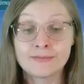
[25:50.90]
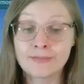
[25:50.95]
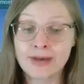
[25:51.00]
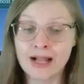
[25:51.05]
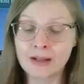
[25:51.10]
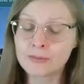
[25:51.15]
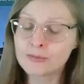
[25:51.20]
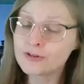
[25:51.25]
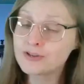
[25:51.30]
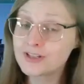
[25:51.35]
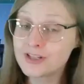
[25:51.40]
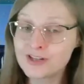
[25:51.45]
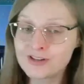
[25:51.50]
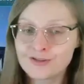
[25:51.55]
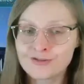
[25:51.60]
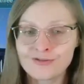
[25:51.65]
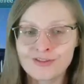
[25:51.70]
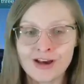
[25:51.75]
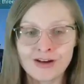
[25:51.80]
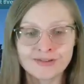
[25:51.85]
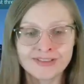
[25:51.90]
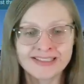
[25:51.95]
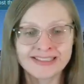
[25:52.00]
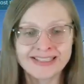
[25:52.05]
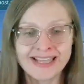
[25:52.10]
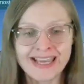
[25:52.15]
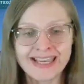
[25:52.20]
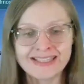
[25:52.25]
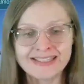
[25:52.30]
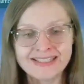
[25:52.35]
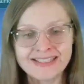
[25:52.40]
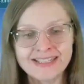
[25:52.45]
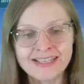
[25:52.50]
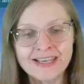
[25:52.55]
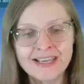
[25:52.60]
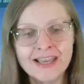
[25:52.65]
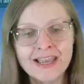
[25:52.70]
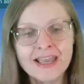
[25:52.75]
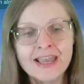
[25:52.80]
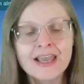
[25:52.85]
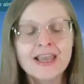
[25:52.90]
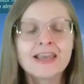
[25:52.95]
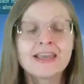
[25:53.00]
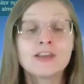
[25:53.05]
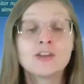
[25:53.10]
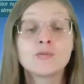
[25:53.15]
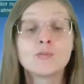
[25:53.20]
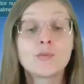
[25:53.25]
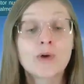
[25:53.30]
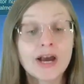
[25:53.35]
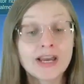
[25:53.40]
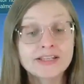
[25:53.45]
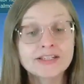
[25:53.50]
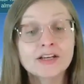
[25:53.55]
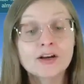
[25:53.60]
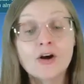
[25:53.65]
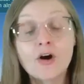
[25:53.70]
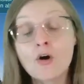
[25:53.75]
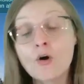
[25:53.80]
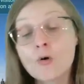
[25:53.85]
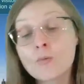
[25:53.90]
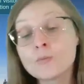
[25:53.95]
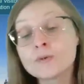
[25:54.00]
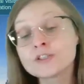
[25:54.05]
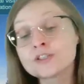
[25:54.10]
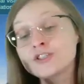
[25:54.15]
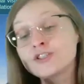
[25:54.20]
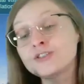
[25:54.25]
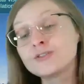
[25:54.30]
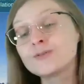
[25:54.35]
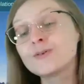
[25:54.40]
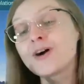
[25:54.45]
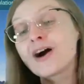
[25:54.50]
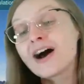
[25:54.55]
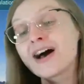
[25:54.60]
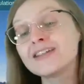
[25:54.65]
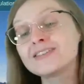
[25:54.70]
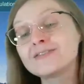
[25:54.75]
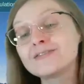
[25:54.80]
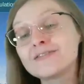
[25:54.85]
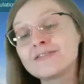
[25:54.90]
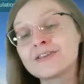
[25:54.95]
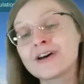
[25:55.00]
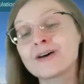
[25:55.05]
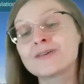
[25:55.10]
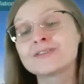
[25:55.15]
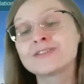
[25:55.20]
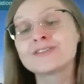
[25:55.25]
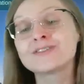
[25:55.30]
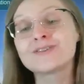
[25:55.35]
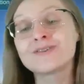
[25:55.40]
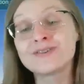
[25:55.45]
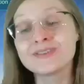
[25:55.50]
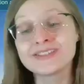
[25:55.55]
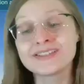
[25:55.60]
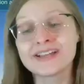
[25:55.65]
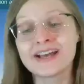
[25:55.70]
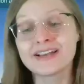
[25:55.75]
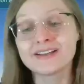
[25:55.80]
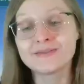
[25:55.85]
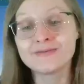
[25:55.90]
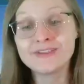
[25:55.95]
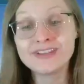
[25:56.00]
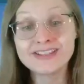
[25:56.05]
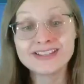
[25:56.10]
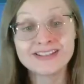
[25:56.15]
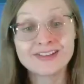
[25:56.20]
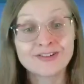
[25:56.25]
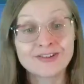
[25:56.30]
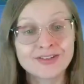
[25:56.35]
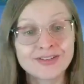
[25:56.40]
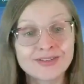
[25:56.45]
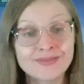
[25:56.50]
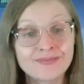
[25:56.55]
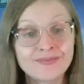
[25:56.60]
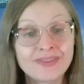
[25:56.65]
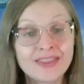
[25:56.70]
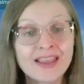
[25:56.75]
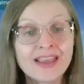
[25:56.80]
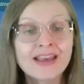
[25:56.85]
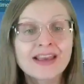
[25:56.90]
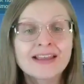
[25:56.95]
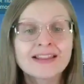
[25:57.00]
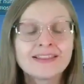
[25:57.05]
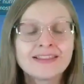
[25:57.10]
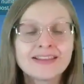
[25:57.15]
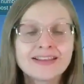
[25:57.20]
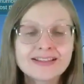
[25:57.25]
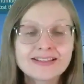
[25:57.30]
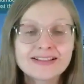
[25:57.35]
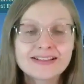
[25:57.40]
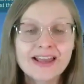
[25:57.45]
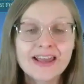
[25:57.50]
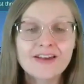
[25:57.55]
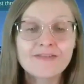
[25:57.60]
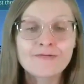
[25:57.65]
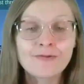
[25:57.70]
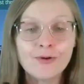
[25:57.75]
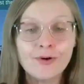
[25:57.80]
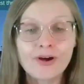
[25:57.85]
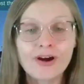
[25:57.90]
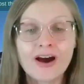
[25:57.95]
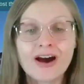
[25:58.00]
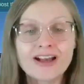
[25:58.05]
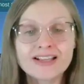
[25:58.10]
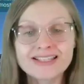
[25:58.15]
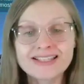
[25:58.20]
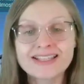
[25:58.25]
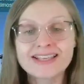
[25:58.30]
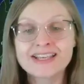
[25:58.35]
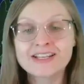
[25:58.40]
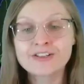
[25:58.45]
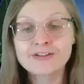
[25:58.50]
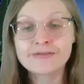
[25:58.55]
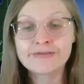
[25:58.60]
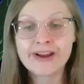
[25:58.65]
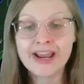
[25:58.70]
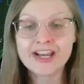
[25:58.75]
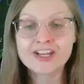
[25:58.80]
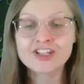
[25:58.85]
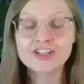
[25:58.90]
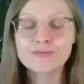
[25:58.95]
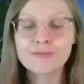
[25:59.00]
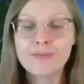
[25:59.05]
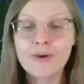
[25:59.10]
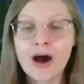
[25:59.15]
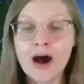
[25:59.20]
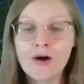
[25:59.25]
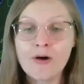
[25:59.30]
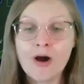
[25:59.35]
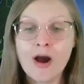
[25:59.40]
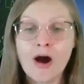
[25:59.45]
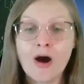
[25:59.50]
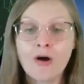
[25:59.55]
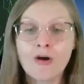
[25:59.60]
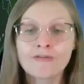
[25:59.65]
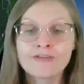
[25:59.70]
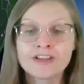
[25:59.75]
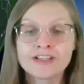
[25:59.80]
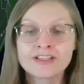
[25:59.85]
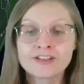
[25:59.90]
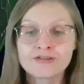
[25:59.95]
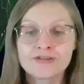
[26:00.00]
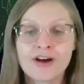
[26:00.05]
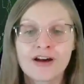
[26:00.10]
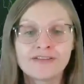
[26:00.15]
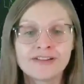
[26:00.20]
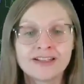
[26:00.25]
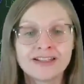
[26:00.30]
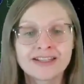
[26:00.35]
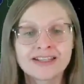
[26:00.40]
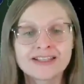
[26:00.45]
Melbourne in 2018, inviting almost 200,000 on-site visitors. This layer forecasts the attraction power of this traveling